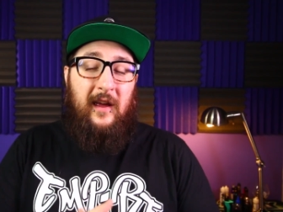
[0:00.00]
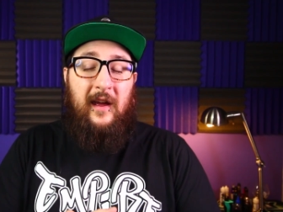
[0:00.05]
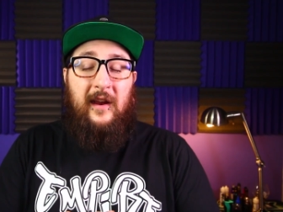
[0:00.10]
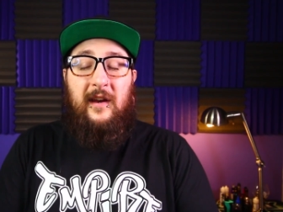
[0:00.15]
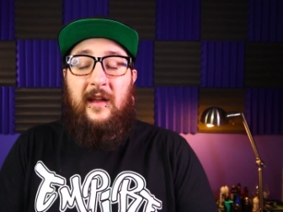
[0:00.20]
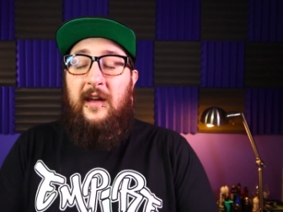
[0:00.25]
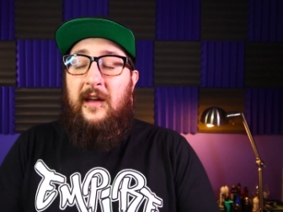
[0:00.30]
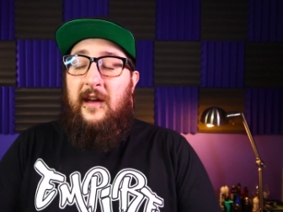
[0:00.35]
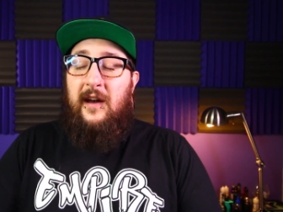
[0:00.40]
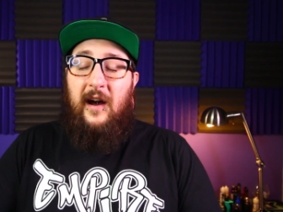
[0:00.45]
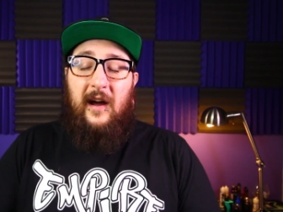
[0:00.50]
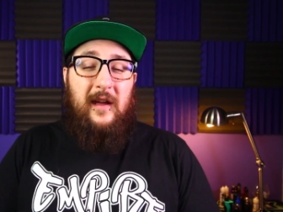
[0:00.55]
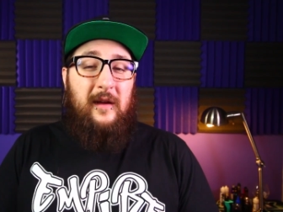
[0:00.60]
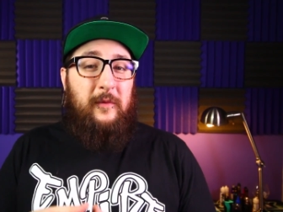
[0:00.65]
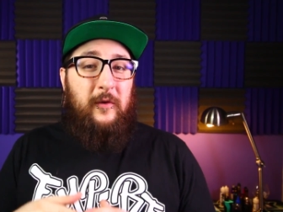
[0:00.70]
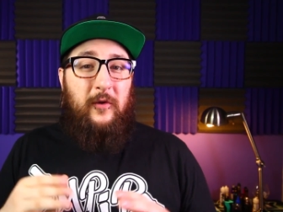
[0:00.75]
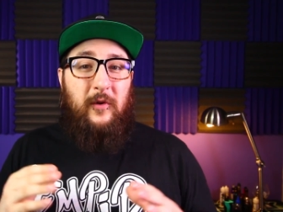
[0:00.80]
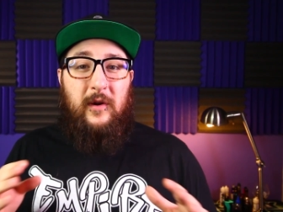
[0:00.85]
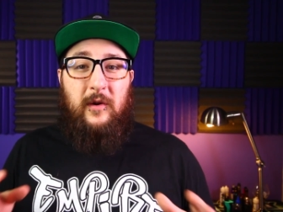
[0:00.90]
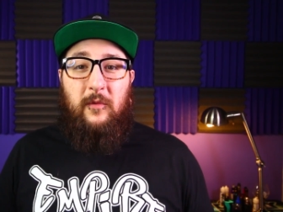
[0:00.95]
And I
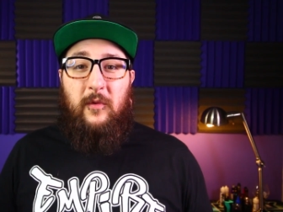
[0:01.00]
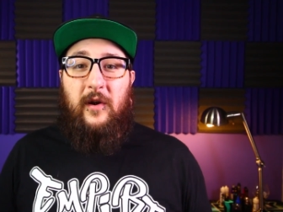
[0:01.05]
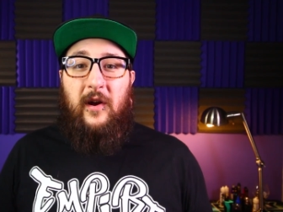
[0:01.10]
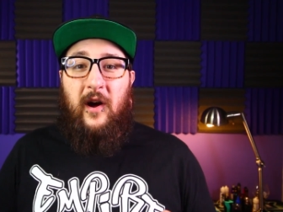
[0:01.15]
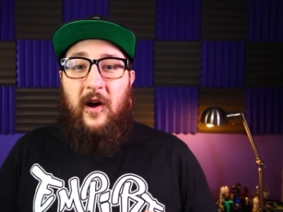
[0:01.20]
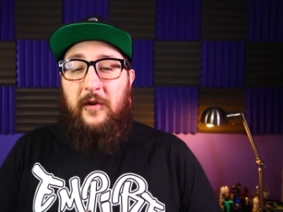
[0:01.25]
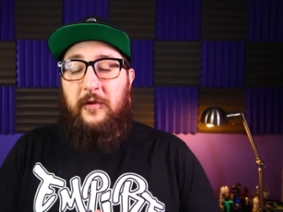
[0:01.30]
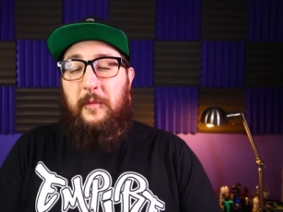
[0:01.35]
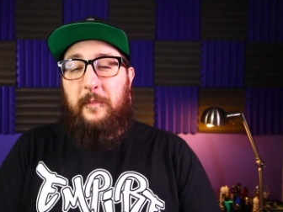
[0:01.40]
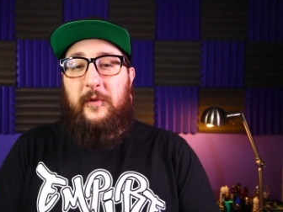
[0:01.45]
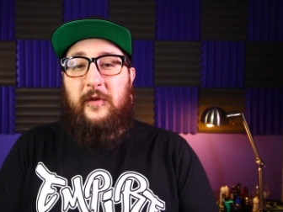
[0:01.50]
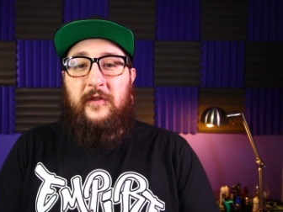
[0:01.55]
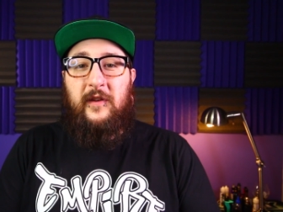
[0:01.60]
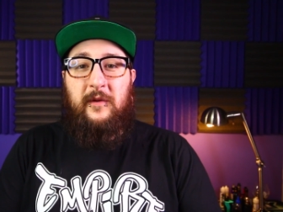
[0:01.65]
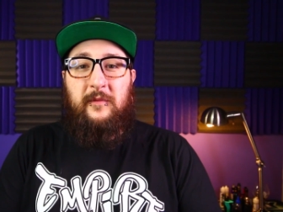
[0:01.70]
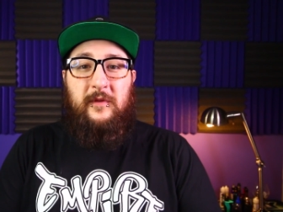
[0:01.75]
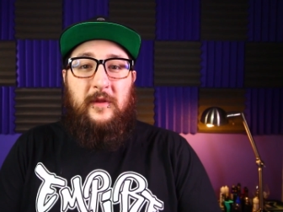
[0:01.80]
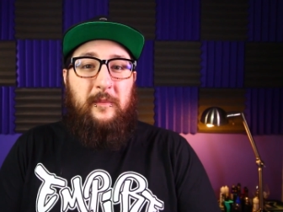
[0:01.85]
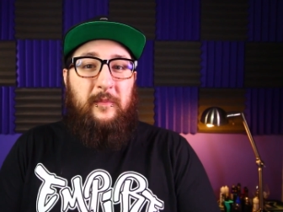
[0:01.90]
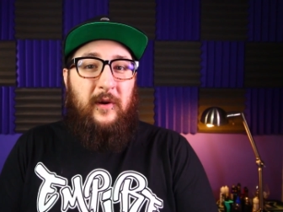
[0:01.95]
agree
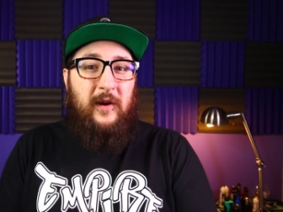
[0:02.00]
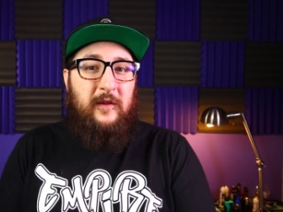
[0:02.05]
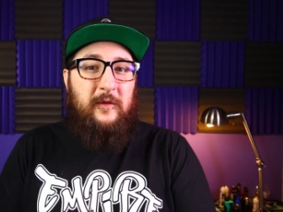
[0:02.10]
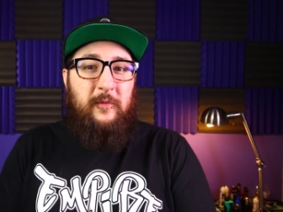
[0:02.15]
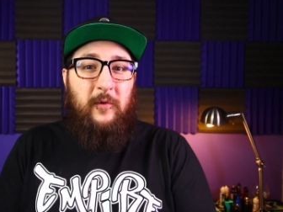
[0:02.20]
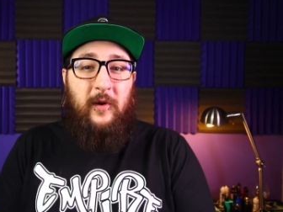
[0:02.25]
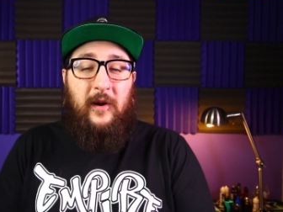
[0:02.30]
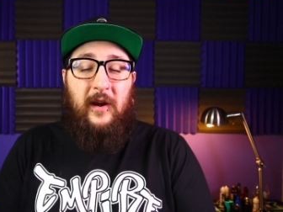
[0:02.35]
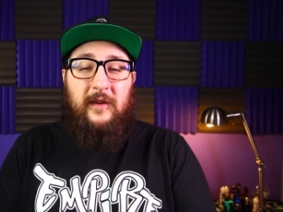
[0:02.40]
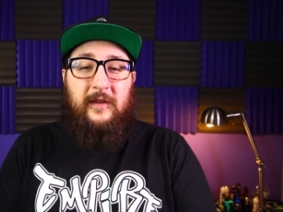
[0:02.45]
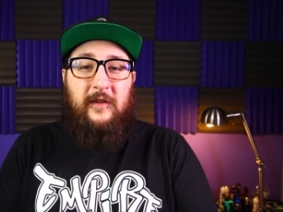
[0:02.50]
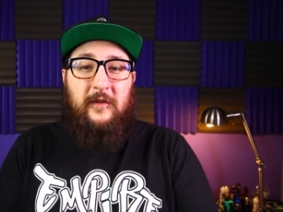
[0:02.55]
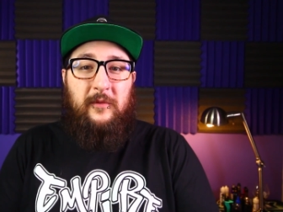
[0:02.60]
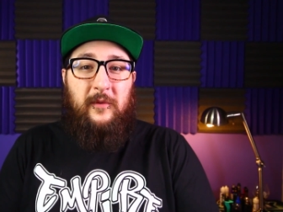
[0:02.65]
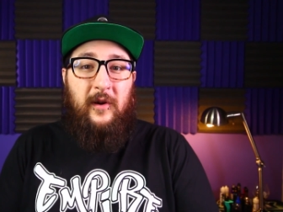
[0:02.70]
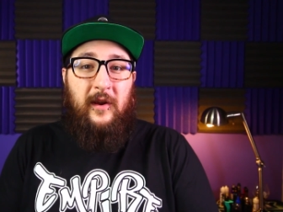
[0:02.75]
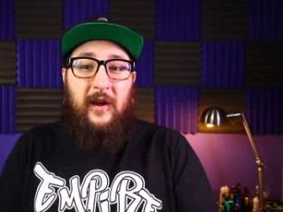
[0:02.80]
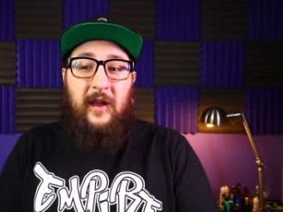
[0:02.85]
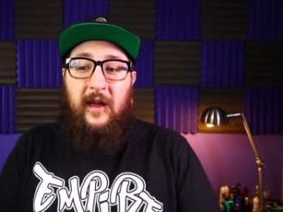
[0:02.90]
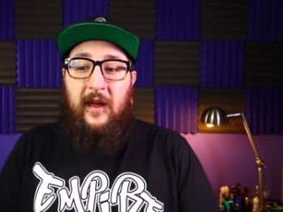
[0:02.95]
100% with the price point on this
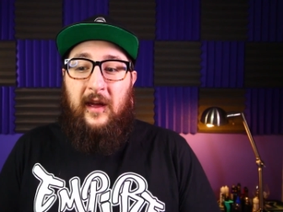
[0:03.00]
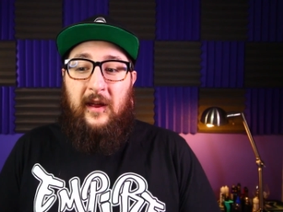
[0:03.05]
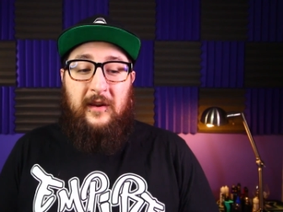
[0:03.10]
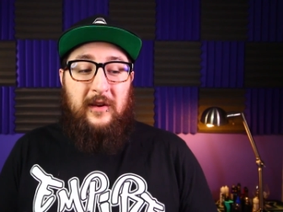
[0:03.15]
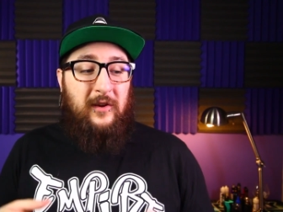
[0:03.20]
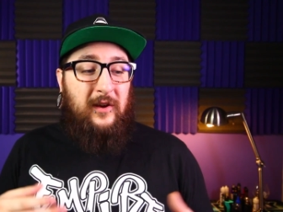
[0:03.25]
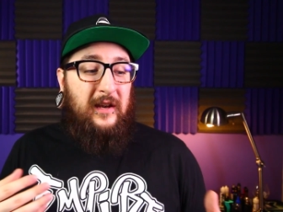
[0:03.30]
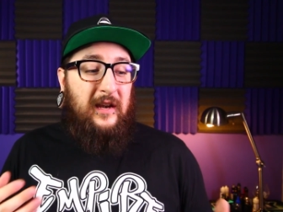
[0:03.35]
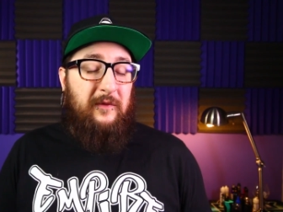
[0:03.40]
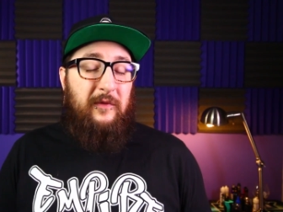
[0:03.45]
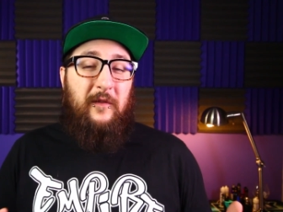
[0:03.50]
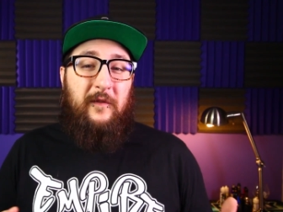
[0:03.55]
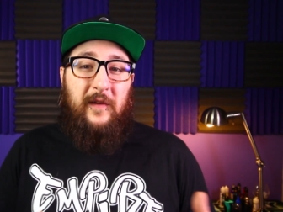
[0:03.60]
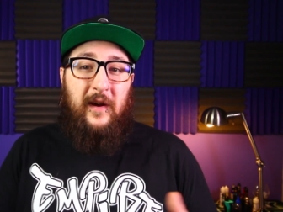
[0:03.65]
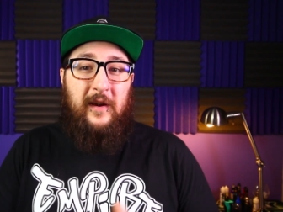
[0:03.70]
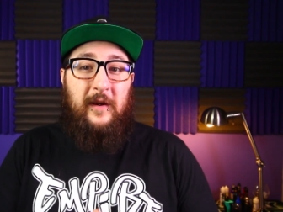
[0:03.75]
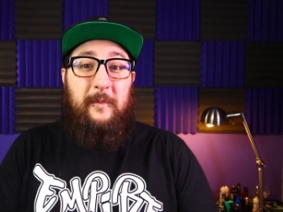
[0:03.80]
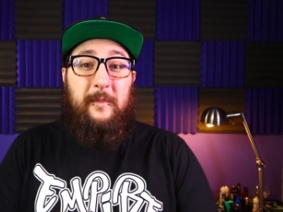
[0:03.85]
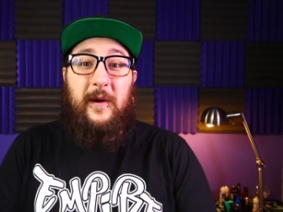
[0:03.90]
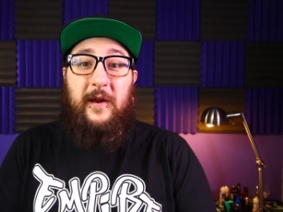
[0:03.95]
one. And you can even
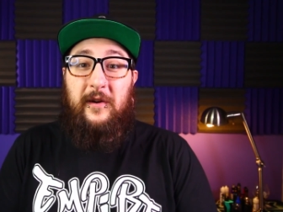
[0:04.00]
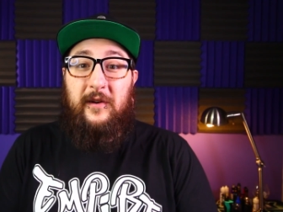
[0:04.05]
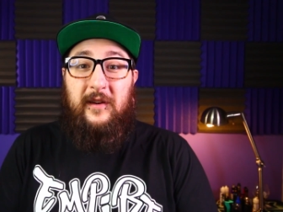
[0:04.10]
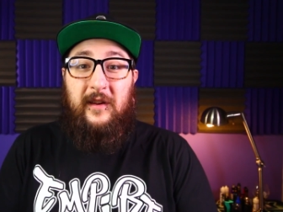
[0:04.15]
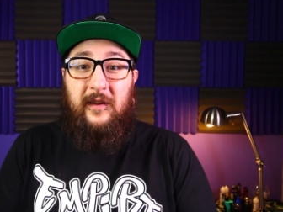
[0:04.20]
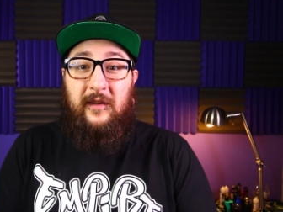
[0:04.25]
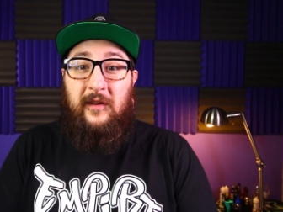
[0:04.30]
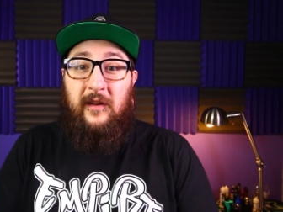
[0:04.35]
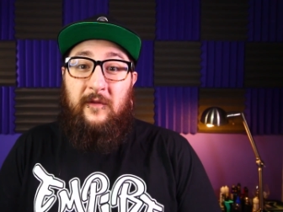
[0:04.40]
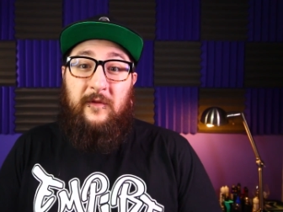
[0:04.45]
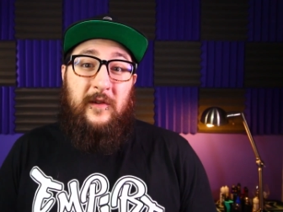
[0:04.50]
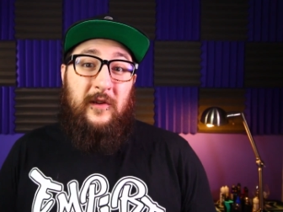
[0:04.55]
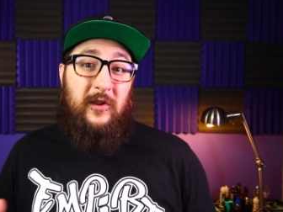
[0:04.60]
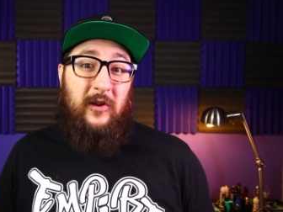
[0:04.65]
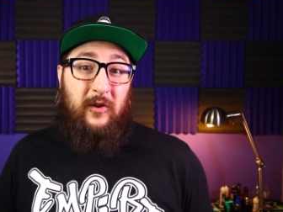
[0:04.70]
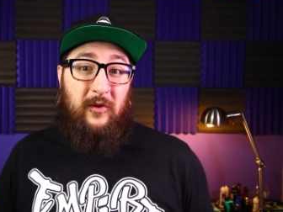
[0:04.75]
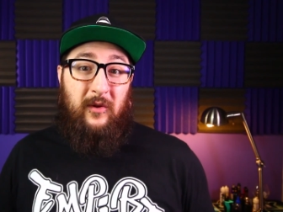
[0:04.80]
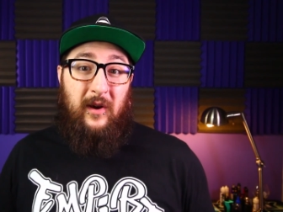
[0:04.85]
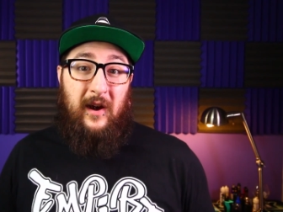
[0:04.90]
find a better deal if you look